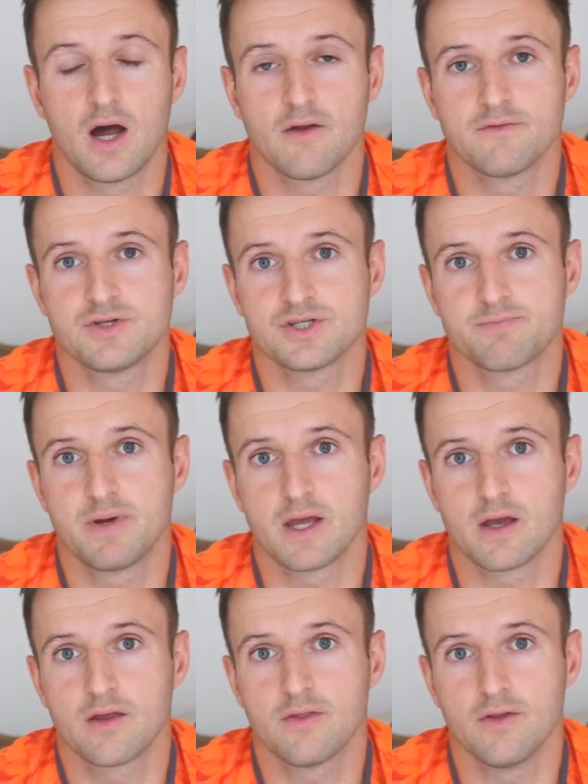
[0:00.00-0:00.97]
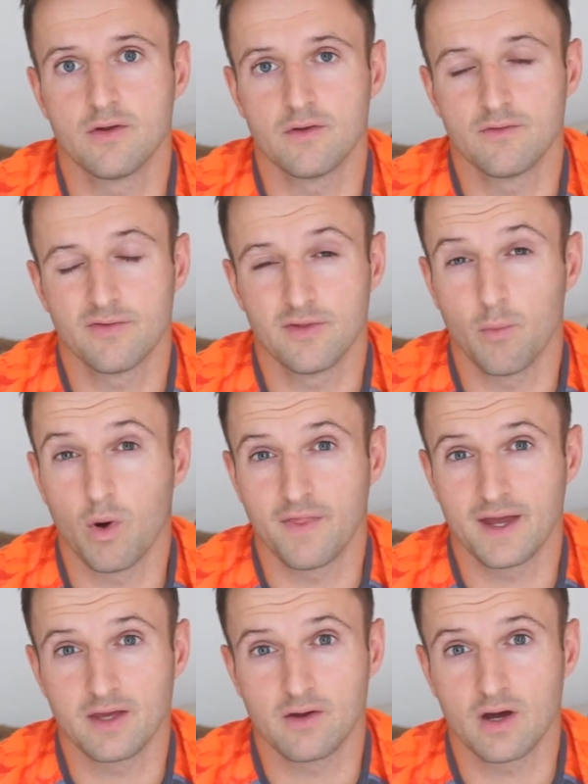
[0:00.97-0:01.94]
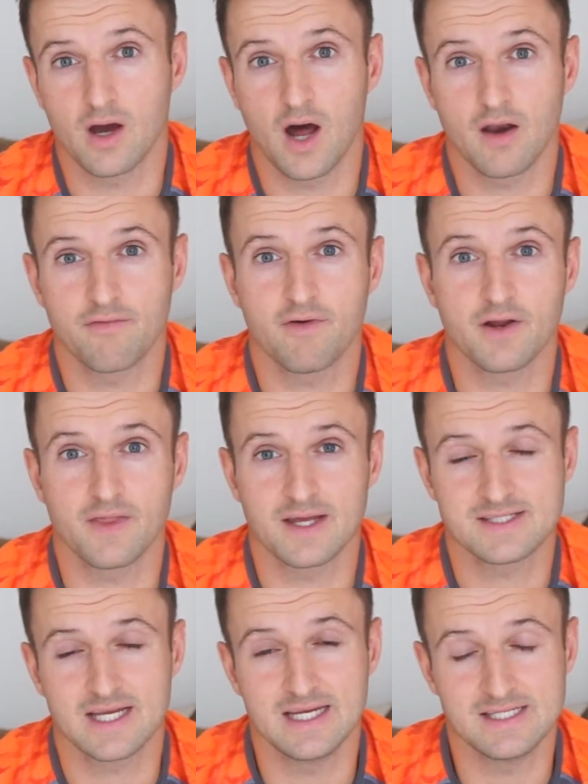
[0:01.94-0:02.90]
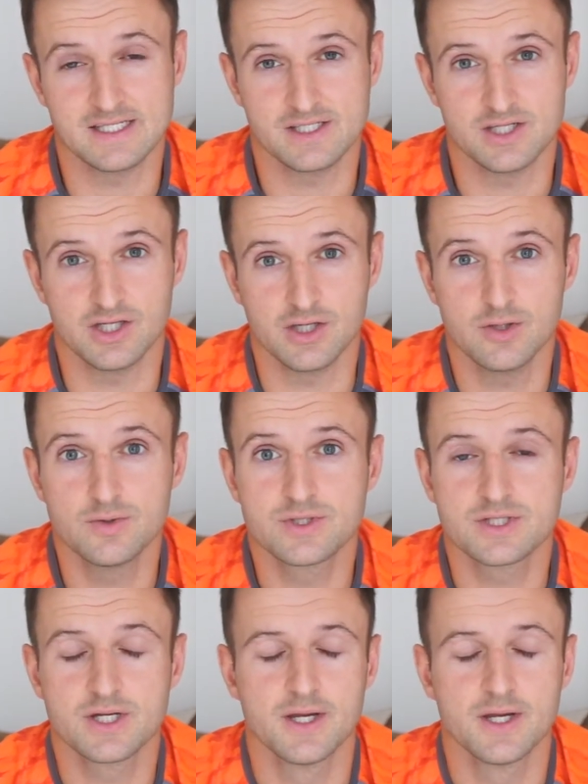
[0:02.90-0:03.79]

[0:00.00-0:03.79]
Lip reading: of just pick the one that you can kind of find that's easy to use.